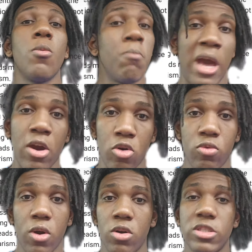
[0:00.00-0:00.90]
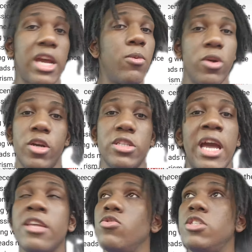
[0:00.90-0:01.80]
my own words.
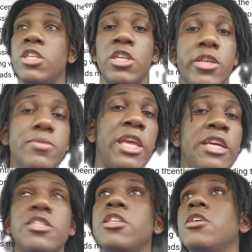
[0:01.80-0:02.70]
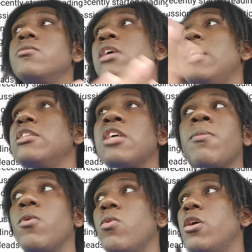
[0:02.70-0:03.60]
I use synonyms, antonyms, any
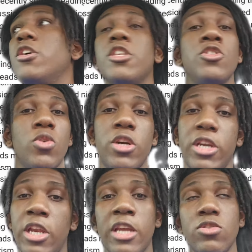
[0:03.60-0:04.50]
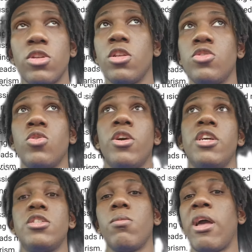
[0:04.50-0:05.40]
type of word. And I use a
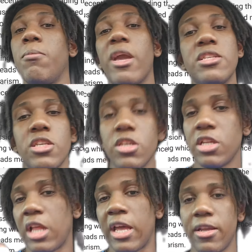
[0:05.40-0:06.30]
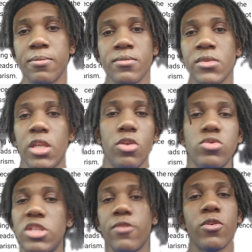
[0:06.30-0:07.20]
thesaurus to, like, basically, like,
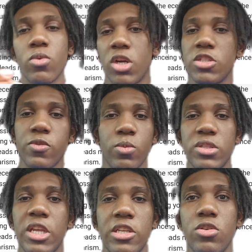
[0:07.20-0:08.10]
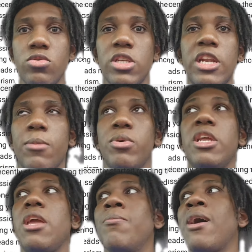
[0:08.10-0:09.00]
use different words from what they use, and I put
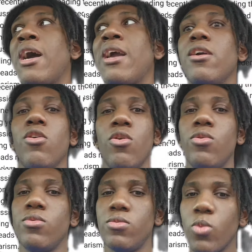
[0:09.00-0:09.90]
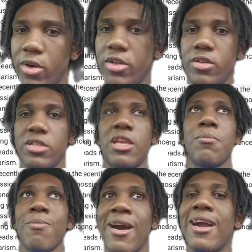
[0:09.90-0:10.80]
it in my own words,
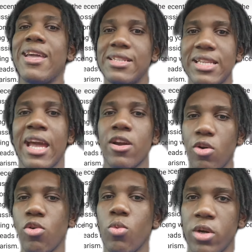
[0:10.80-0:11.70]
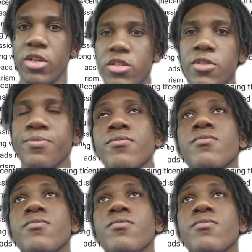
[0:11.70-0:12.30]
in my exact own words.